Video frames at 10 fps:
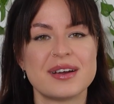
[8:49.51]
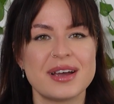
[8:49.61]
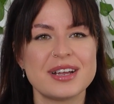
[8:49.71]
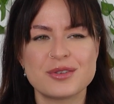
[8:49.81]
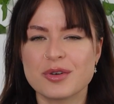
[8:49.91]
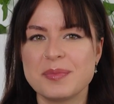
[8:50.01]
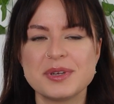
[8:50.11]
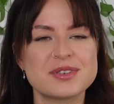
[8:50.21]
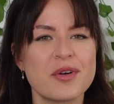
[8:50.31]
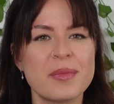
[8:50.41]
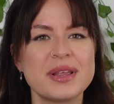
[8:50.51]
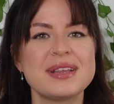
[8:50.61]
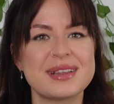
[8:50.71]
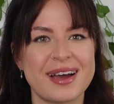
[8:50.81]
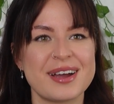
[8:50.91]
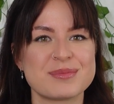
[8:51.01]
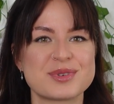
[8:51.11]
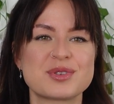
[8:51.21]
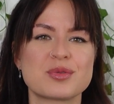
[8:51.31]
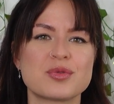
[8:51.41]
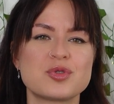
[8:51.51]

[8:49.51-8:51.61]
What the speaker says: It took me so many times to